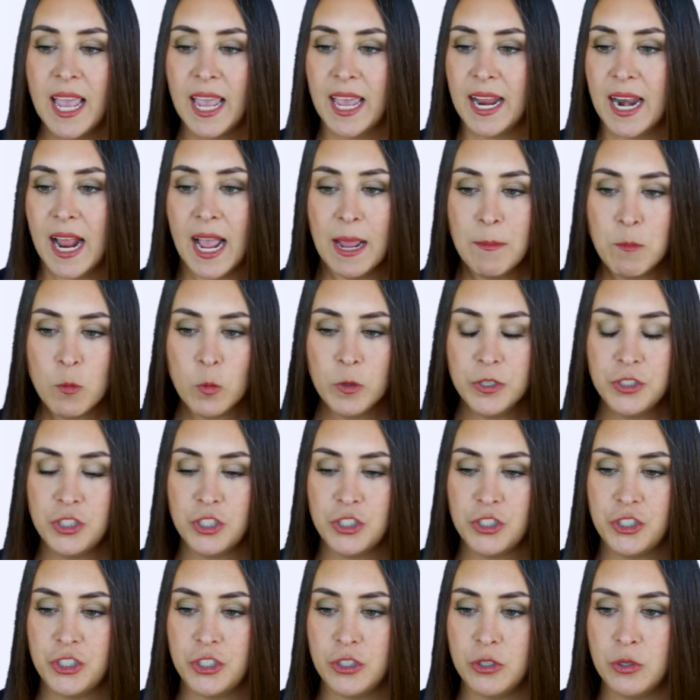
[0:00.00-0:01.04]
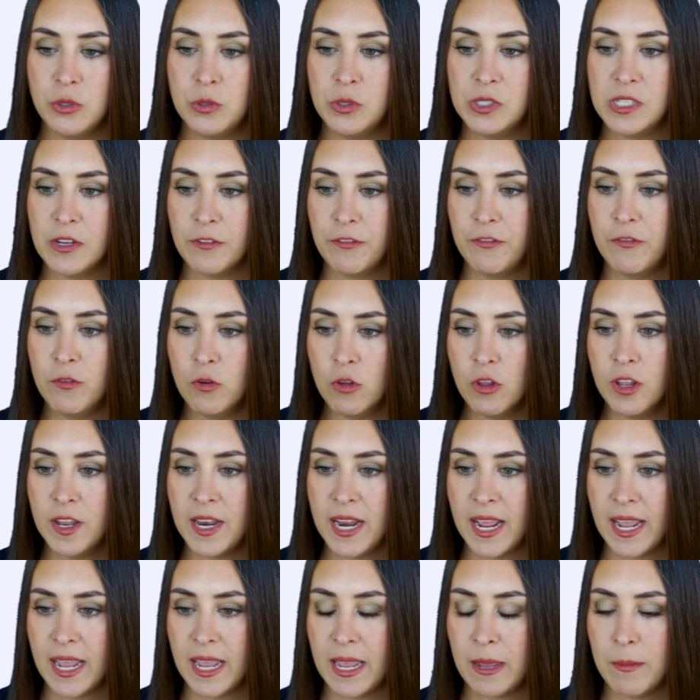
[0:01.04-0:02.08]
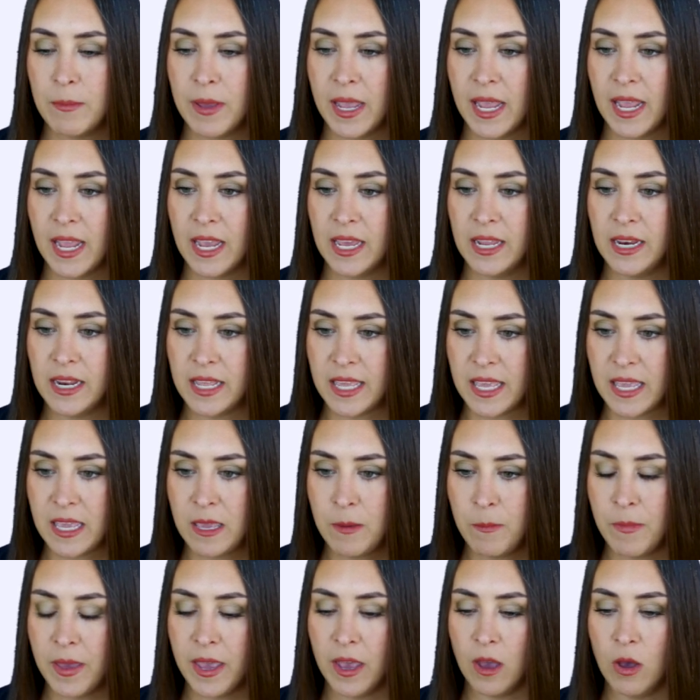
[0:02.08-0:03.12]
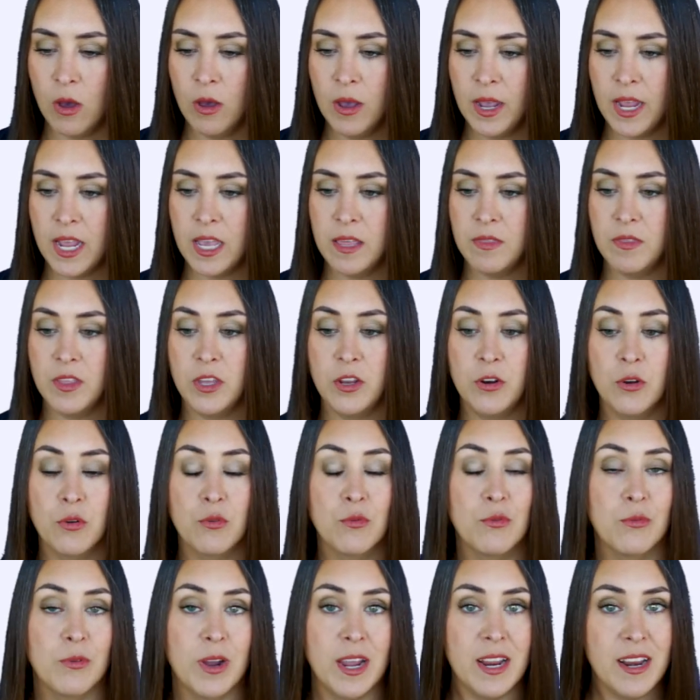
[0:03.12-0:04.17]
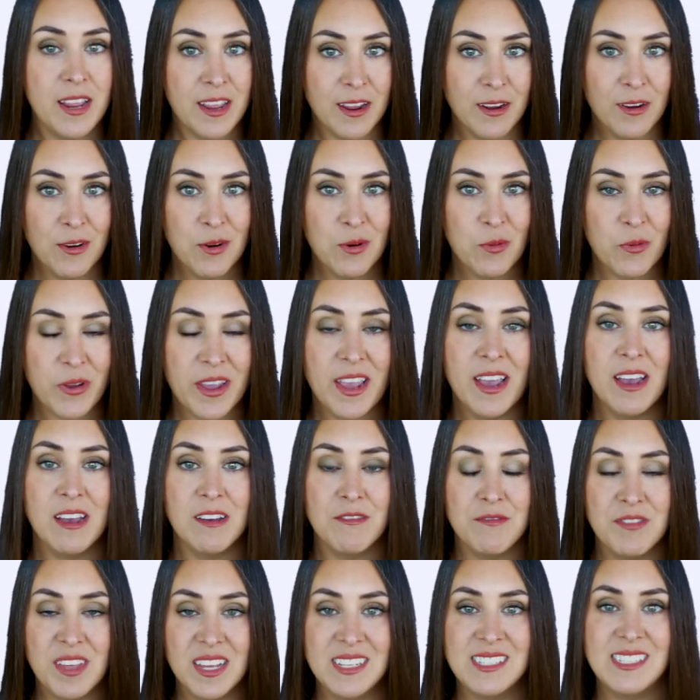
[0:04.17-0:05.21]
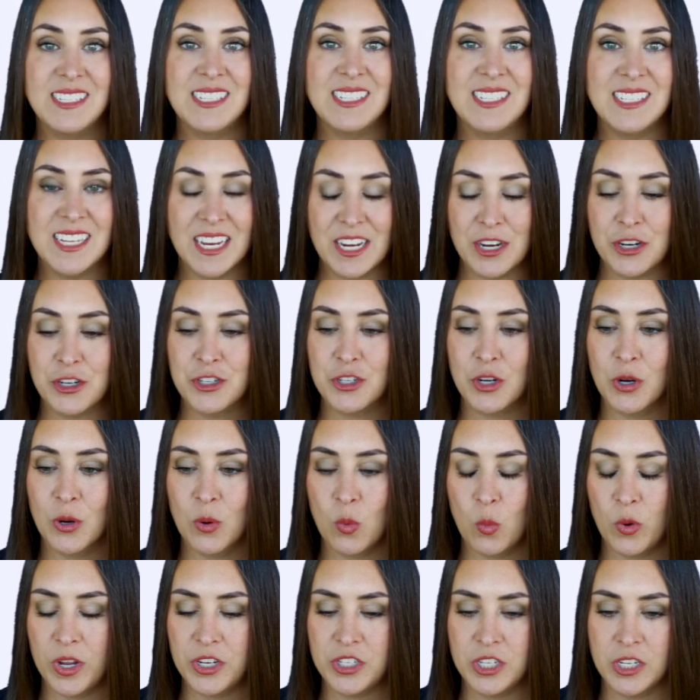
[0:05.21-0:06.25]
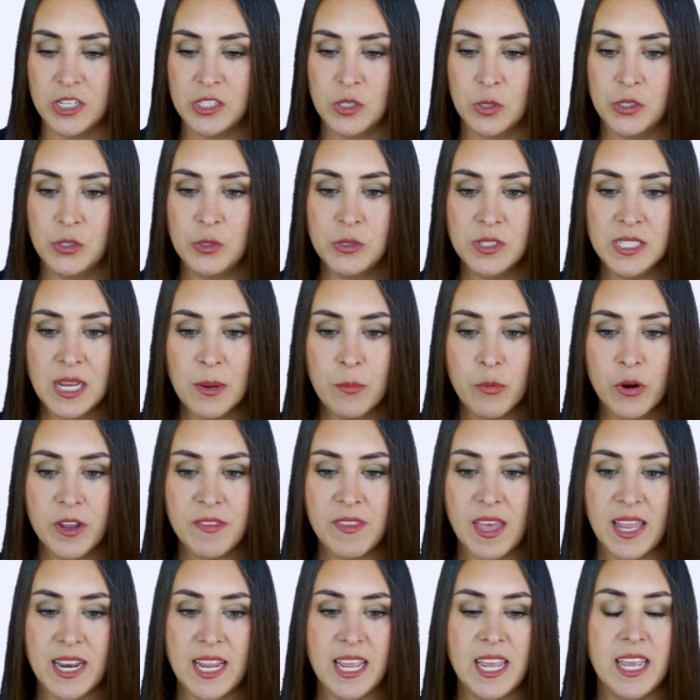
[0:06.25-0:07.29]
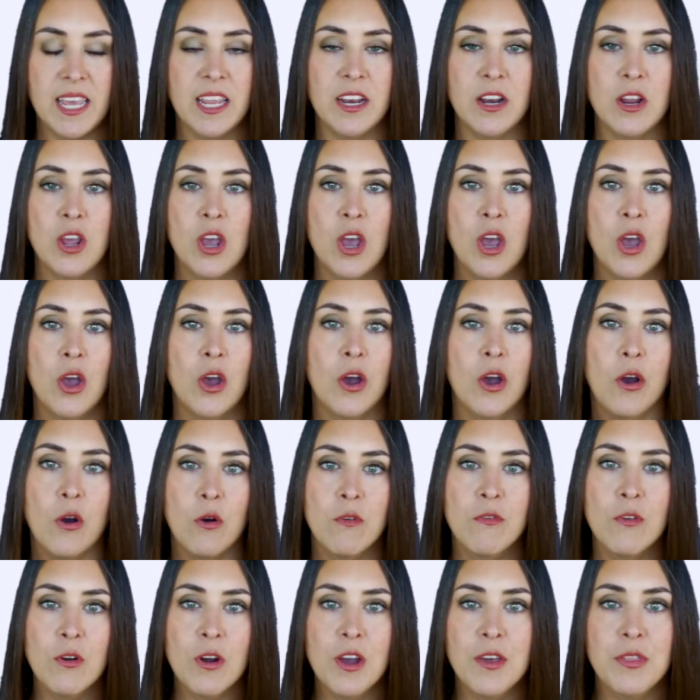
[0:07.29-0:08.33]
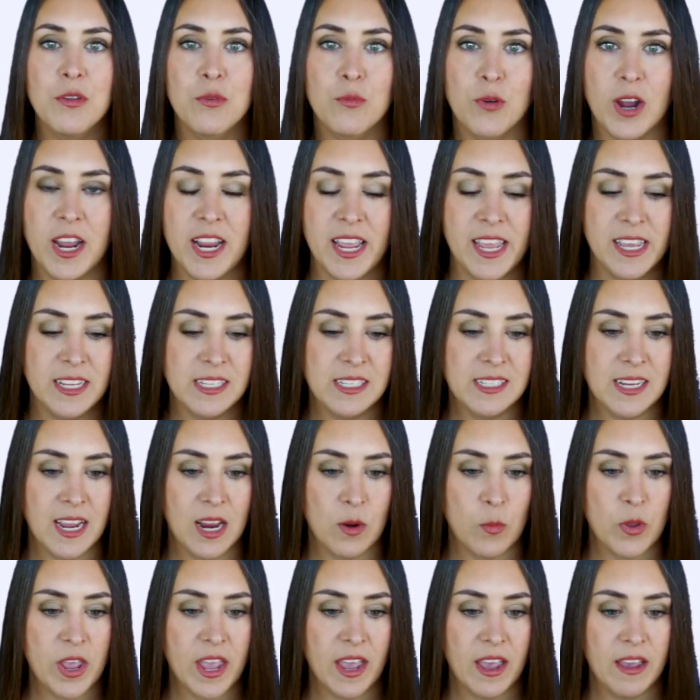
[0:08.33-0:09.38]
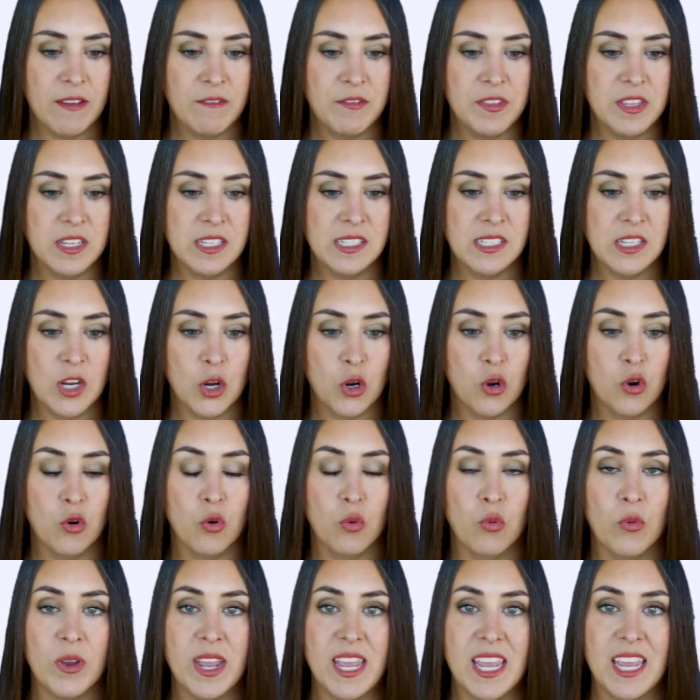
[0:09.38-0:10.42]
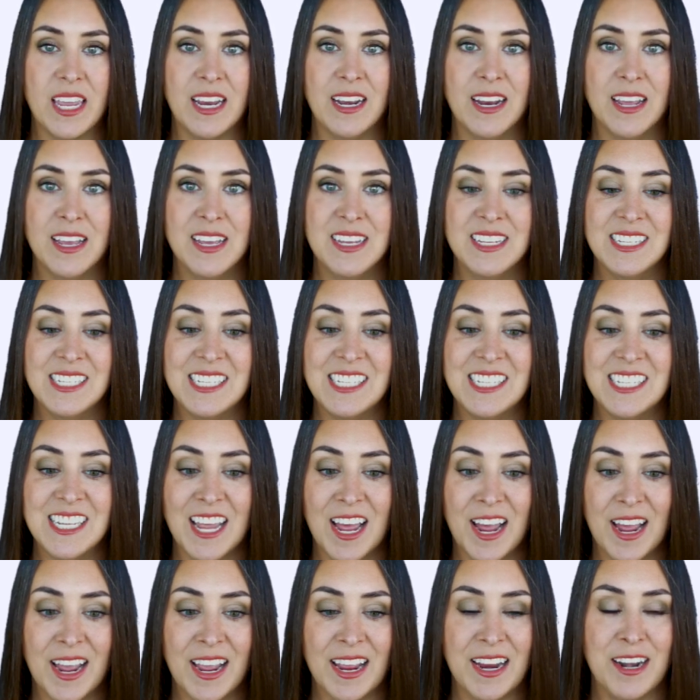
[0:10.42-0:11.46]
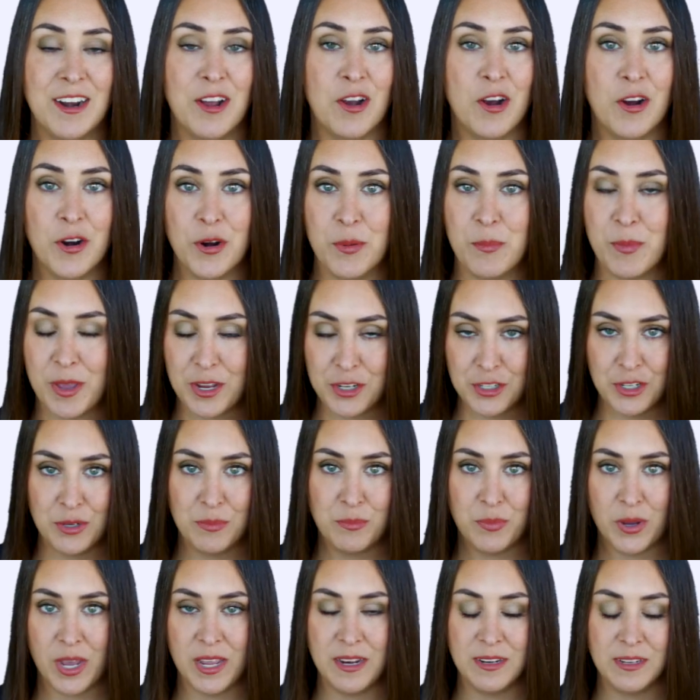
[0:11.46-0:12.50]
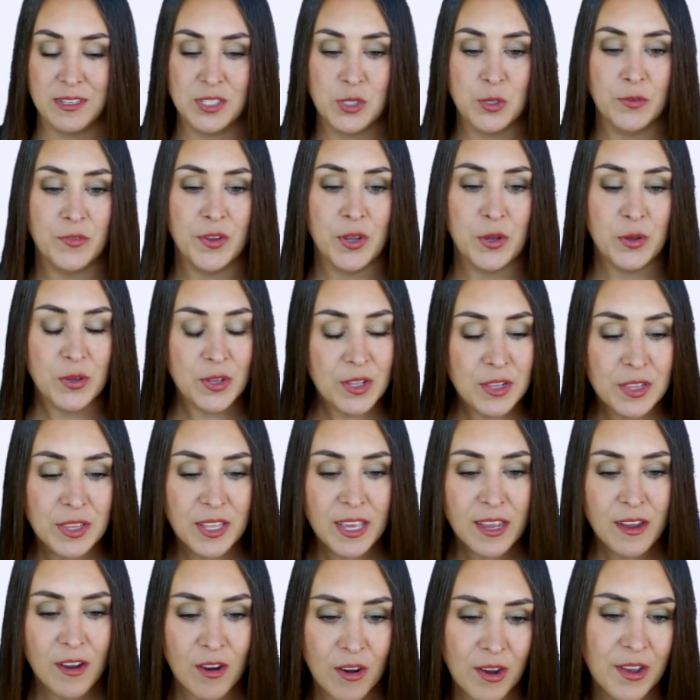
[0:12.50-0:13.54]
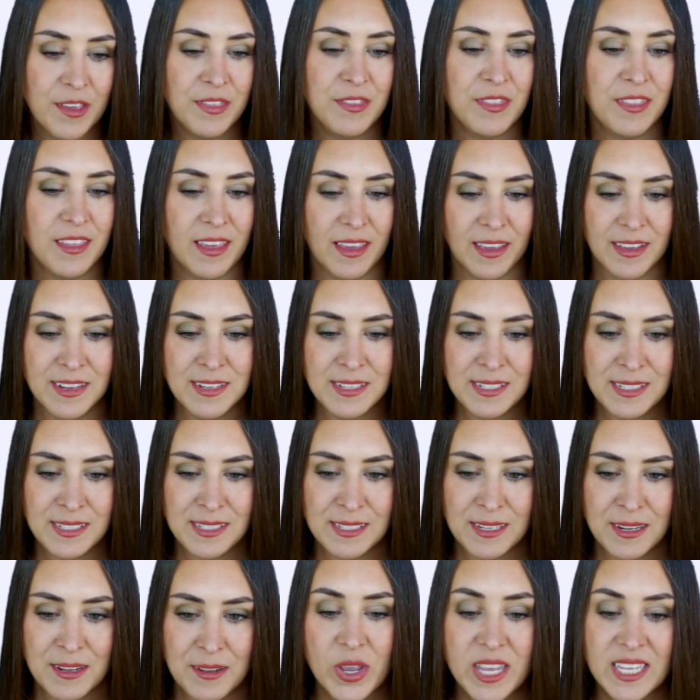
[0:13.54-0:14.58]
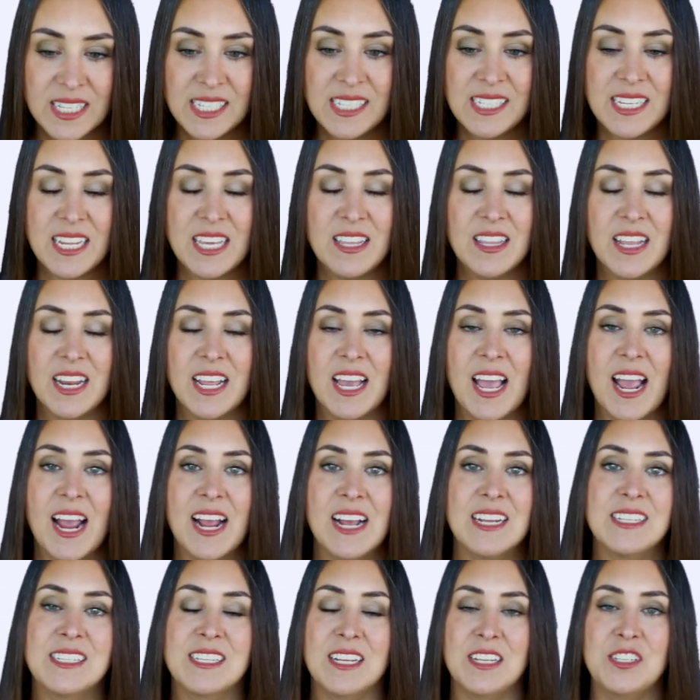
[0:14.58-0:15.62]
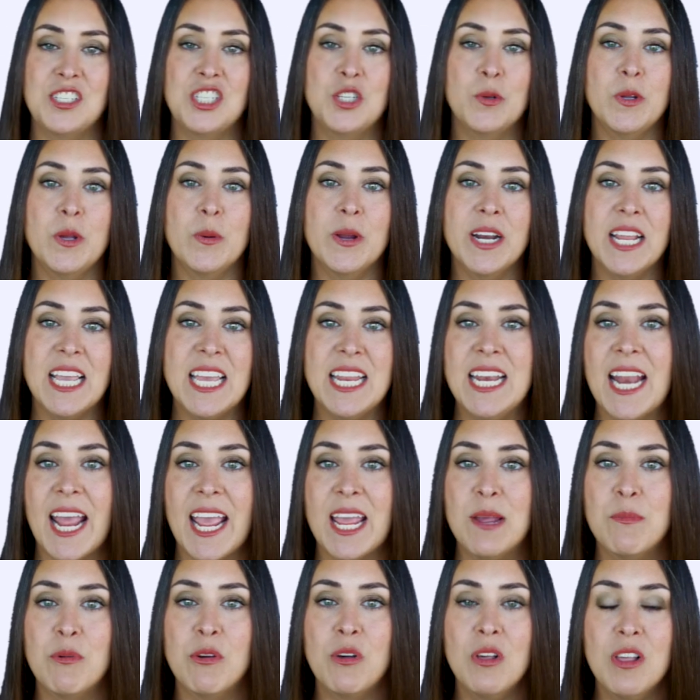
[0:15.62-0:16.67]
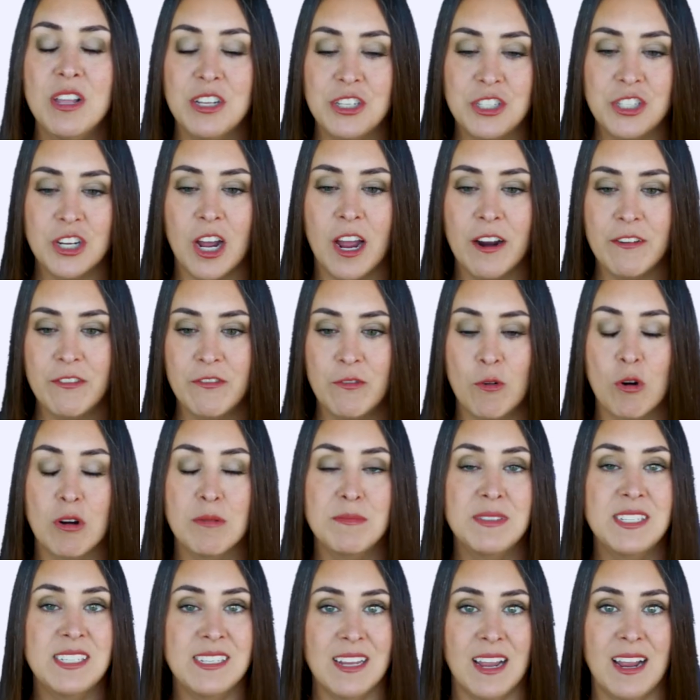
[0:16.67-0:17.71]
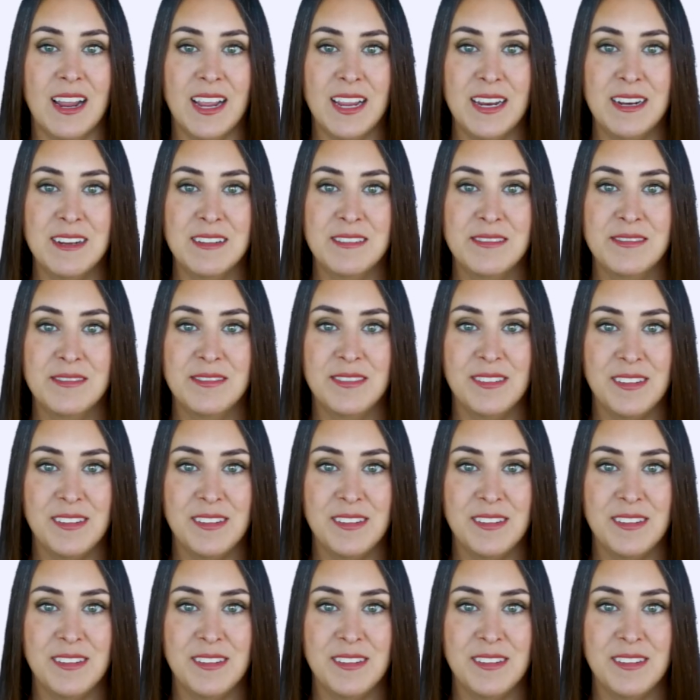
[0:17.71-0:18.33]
And I'm going to choose full name and email. And then right here, we have that signature widget. So as soon as I bring that in, over on the right hand side, we have this green sign automation button. So if I click on this, we can see that it asks us, do we want to enable JotForm sign?